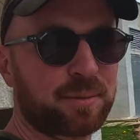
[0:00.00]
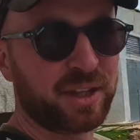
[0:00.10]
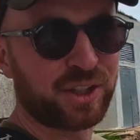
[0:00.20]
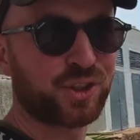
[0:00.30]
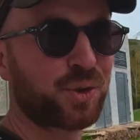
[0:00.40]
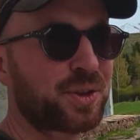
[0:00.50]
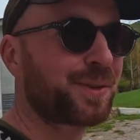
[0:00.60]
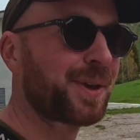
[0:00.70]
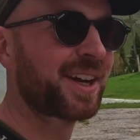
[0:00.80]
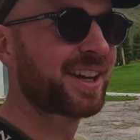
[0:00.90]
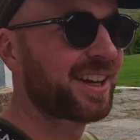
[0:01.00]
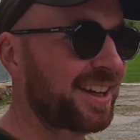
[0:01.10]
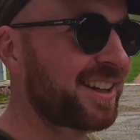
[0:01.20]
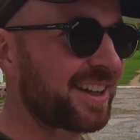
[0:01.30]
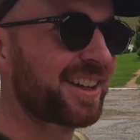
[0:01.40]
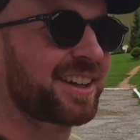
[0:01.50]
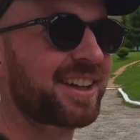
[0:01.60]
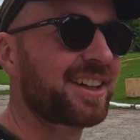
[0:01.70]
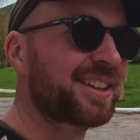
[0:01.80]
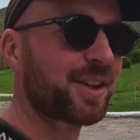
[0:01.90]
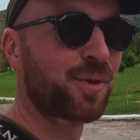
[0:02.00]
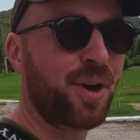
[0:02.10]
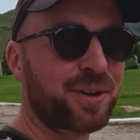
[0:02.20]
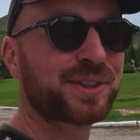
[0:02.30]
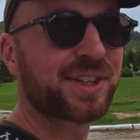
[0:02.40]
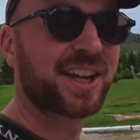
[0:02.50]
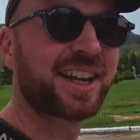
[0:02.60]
Let's show you the rocks.